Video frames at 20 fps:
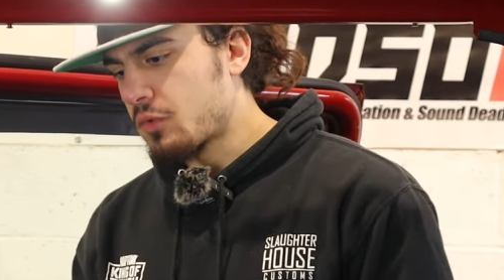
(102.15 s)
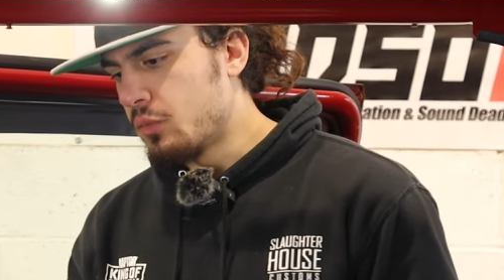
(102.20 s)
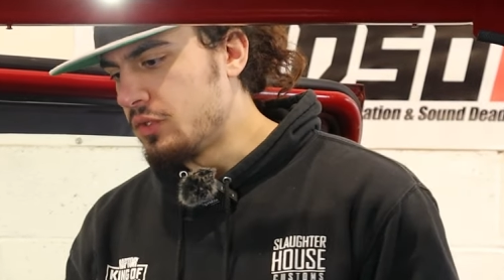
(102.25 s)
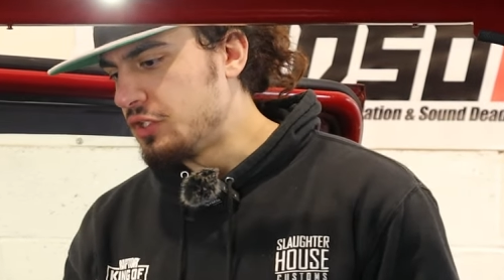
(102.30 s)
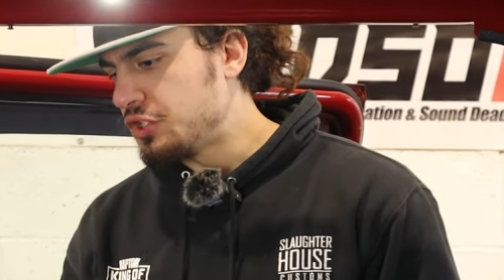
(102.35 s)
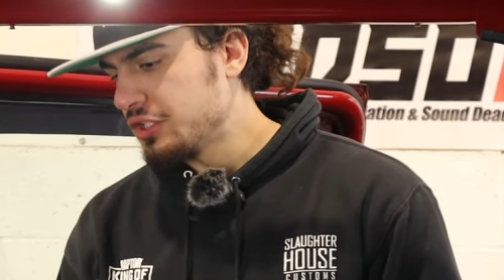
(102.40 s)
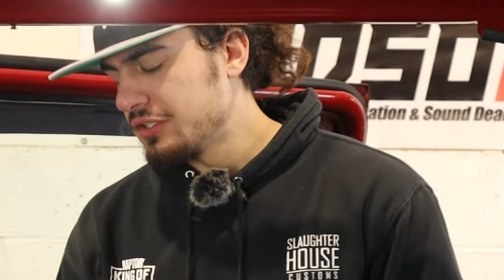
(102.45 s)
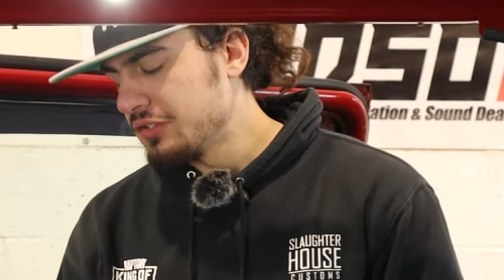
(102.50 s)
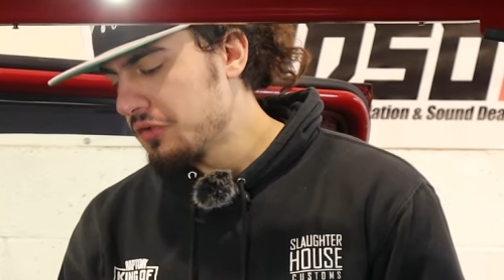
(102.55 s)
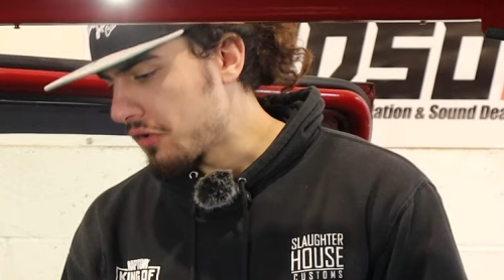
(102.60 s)

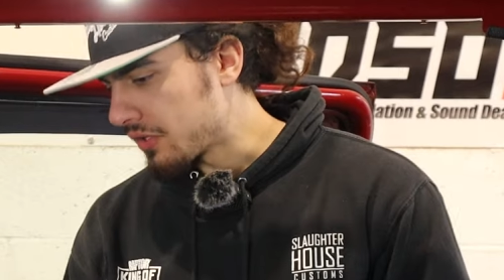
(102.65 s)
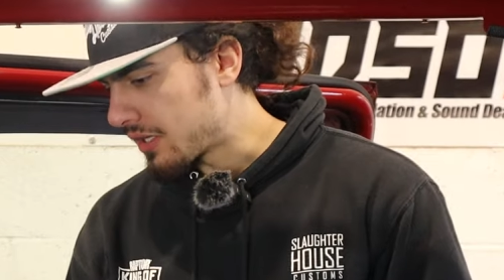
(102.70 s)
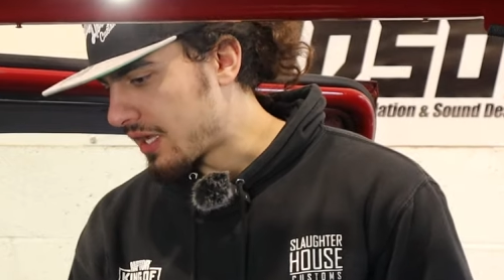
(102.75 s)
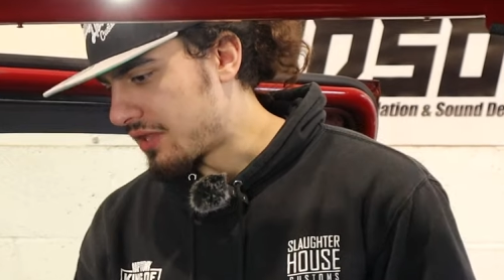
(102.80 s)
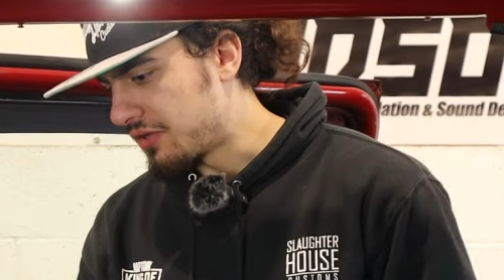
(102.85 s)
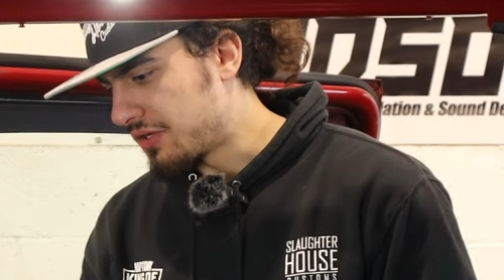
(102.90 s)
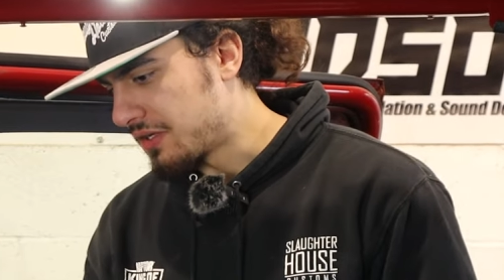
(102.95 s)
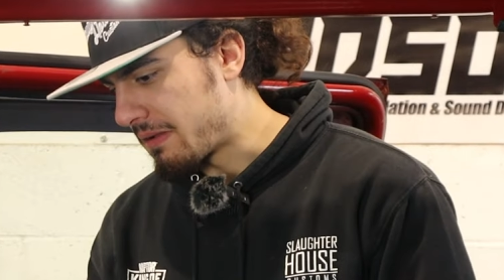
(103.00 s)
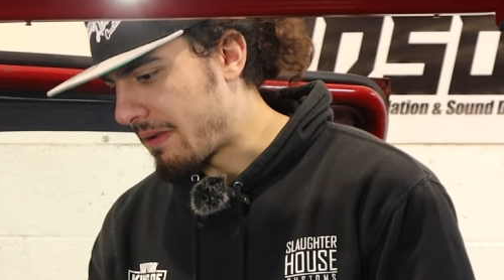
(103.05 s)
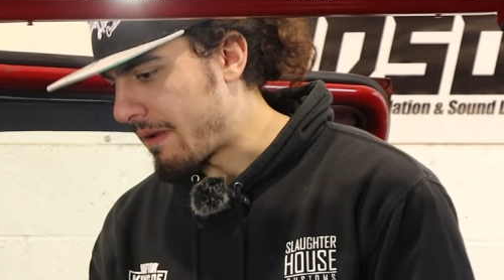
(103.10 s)
we shall not
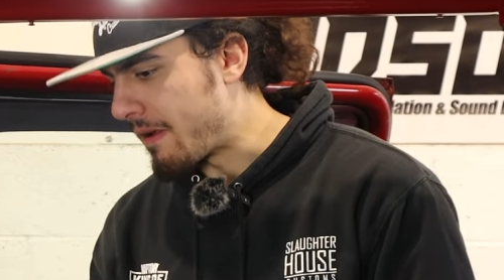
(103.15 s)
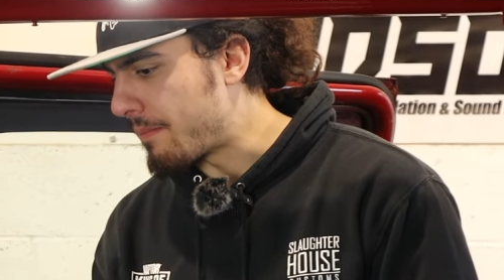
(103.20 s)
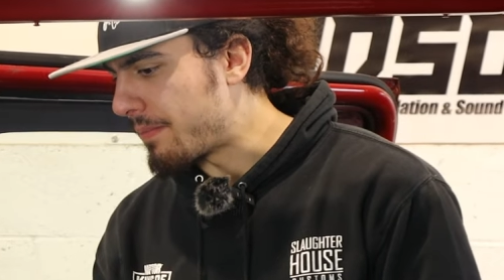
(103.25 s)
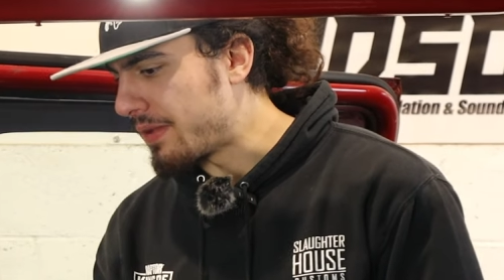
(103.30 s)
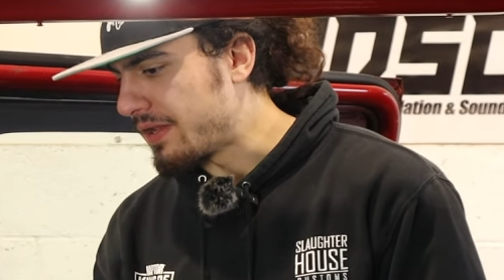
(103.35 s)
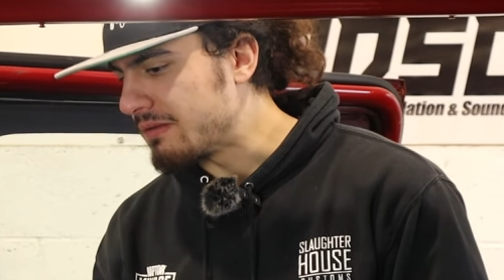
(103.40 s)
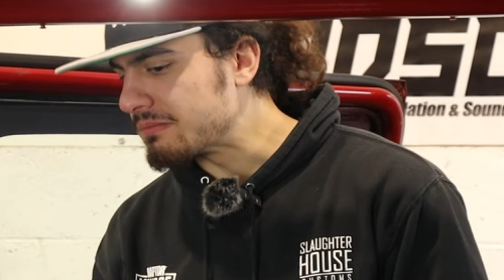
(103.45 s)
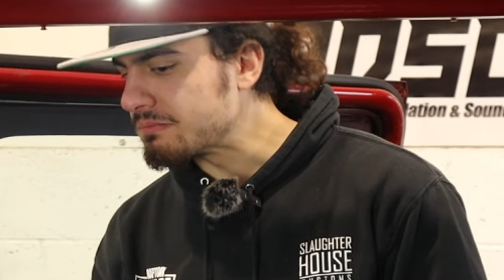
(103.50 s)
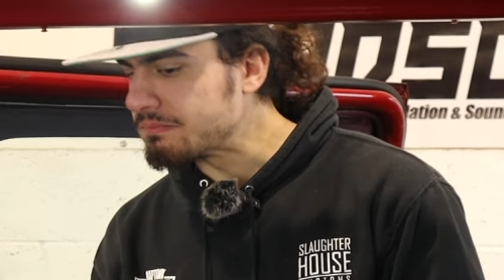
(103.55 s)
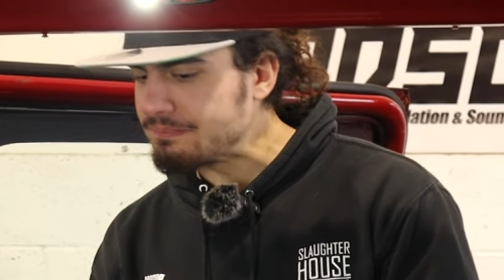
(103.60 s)
cut the
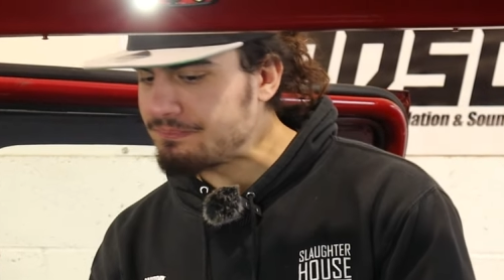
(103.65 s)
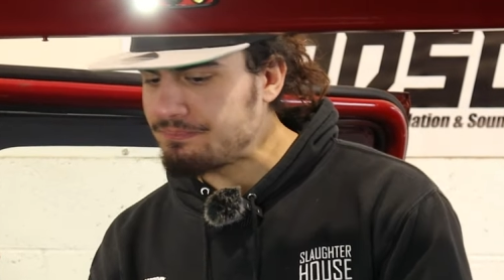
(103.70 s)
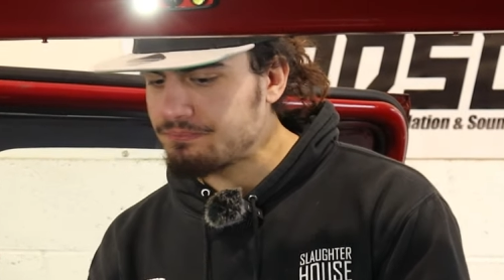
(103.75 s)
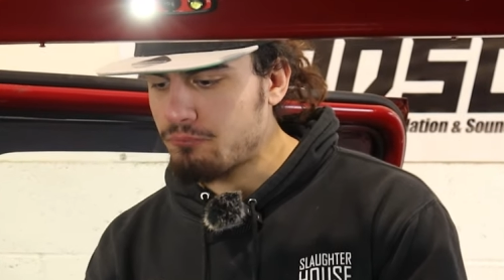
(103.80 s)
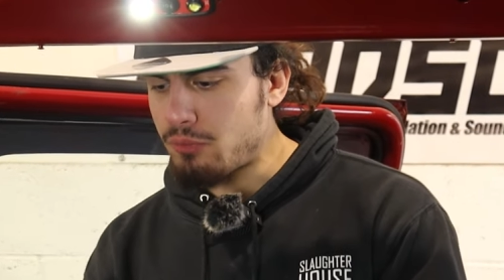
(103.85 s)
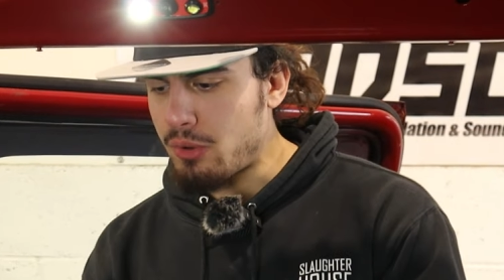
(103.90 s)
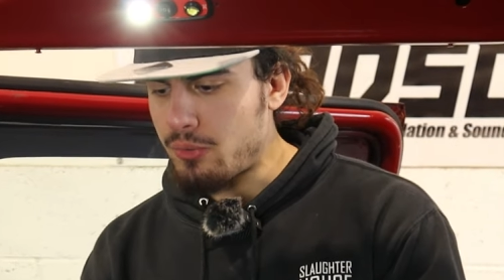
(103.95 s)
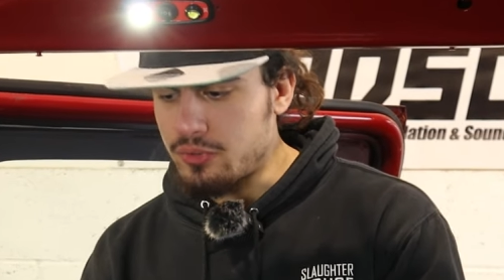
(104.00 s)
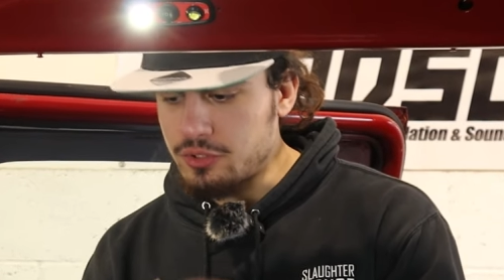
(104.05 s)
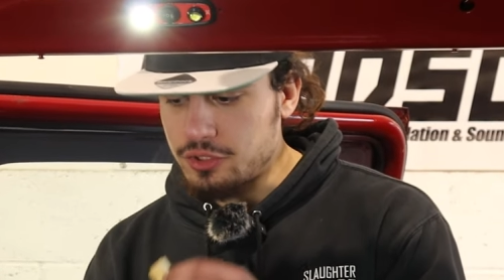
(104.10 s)
carpet,
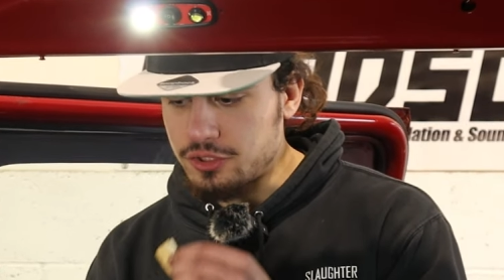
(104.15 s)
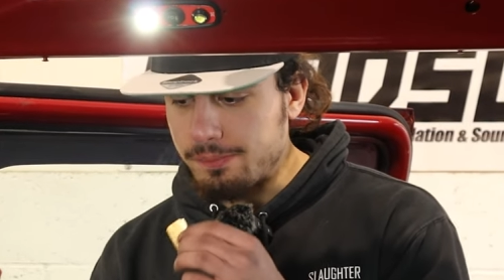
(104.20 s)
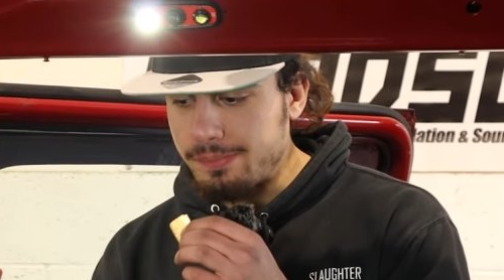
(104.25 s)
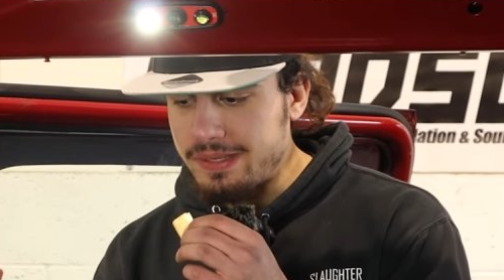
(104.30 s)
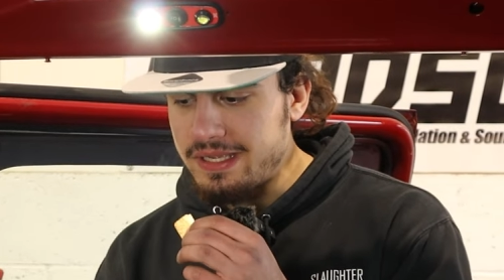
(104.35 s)
but we should